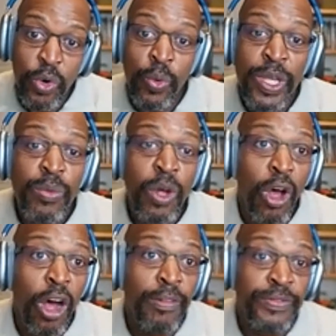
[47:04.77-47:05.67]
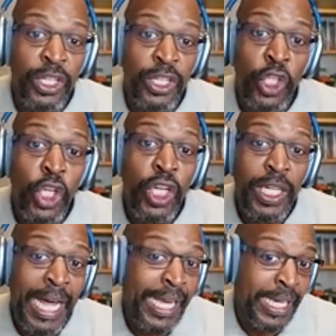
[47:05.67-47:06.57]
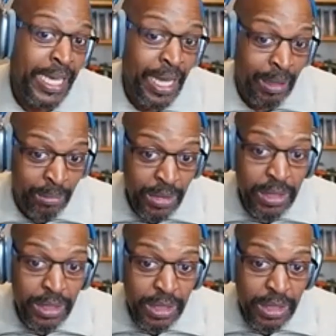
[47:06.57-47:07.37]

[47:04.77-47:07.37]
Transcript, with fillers: we will often look like him